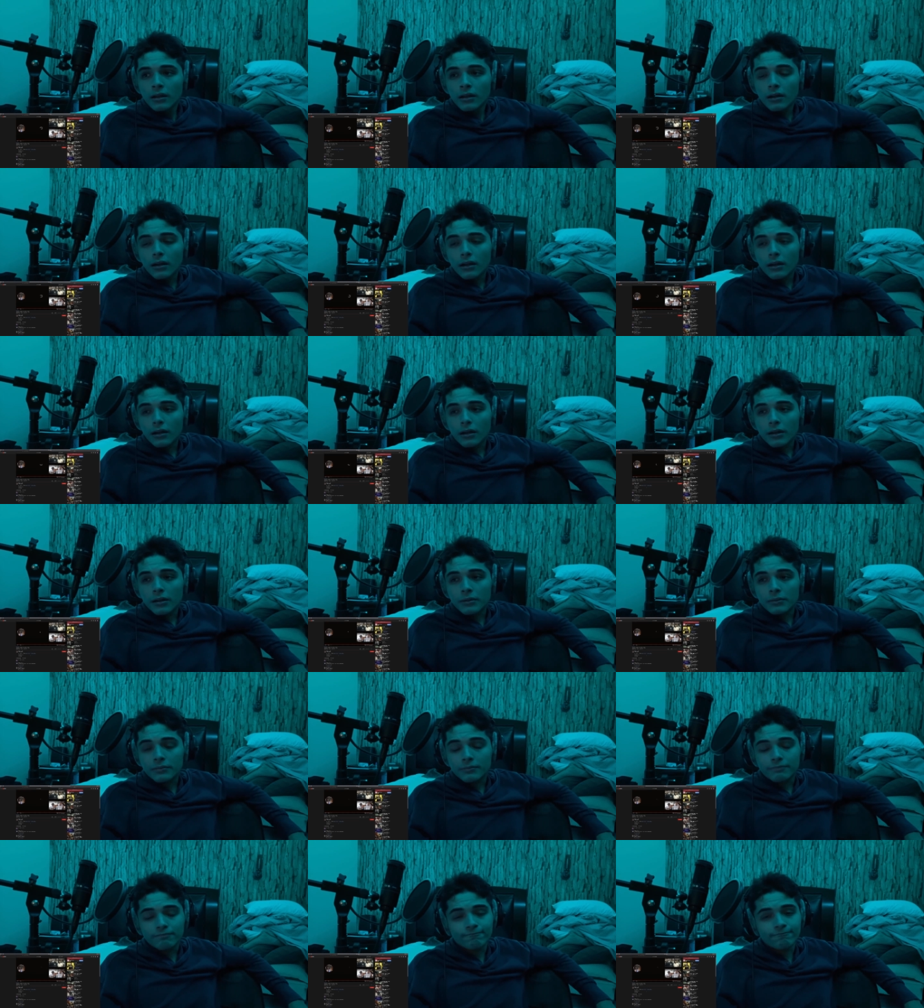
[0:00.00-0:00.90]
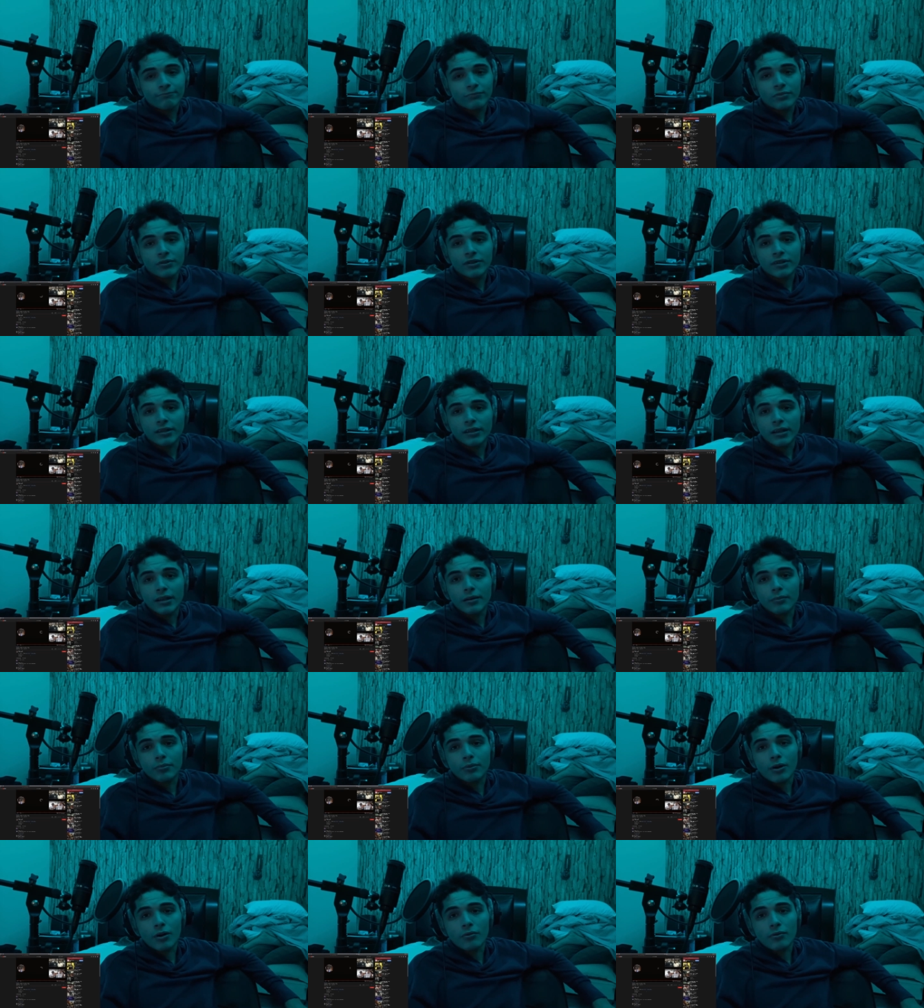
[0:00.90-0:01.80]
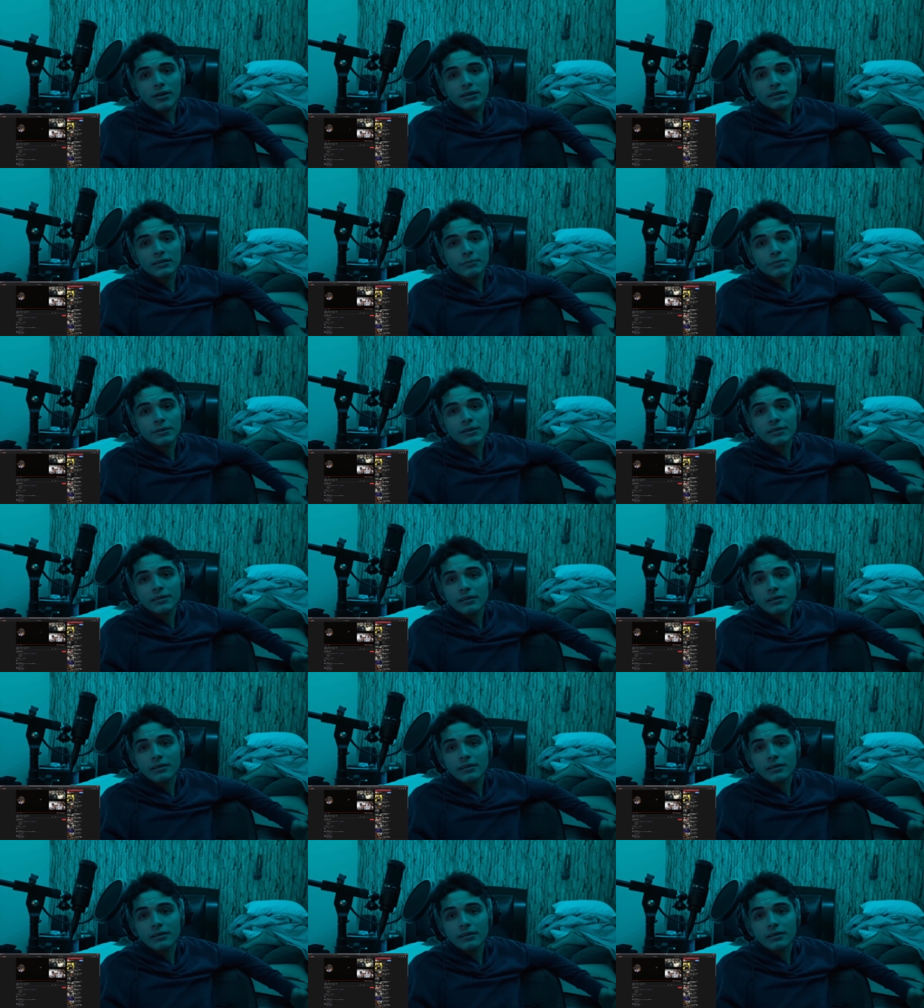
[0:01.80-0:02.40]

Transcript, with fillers: Um, shit, bro. Rest in peace a